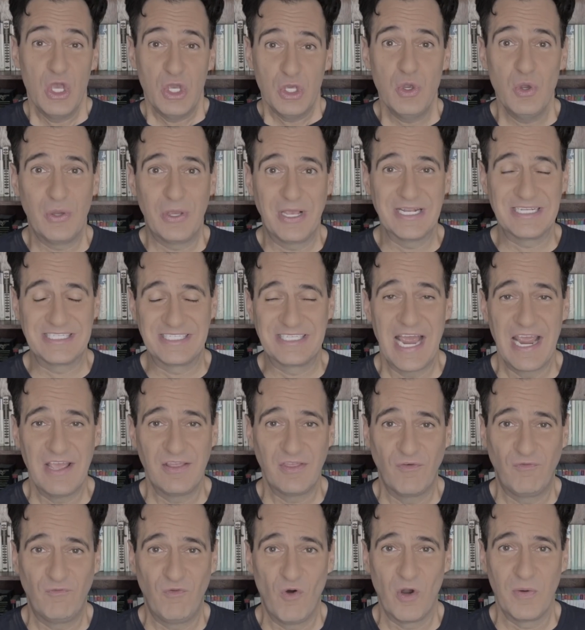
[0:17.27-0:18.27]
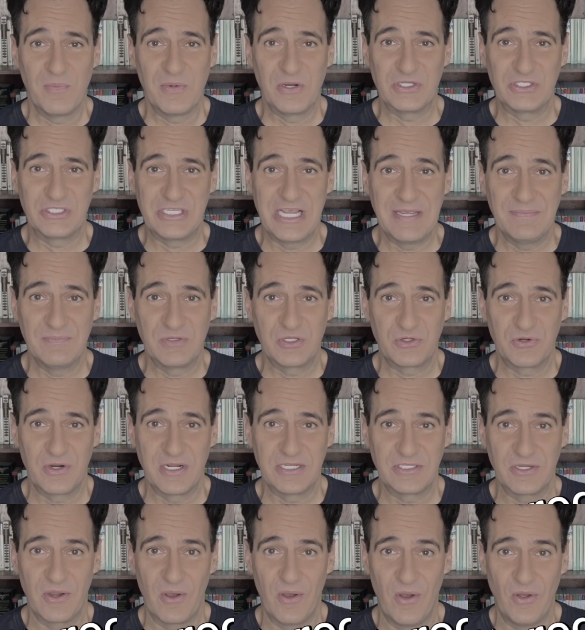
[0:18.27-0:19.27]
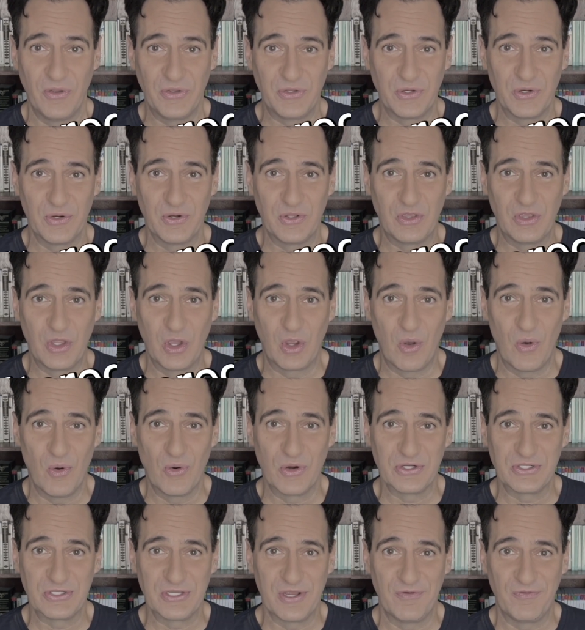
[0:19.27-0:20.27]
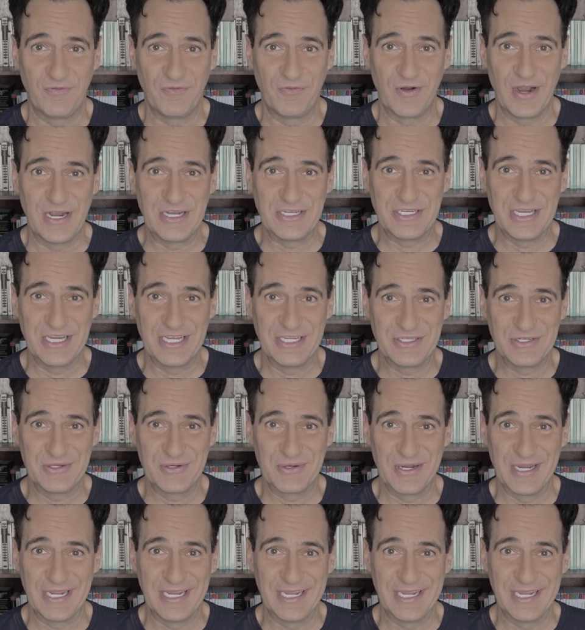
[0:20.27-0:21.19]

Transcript: you could say the former seamstress altered the course of French history.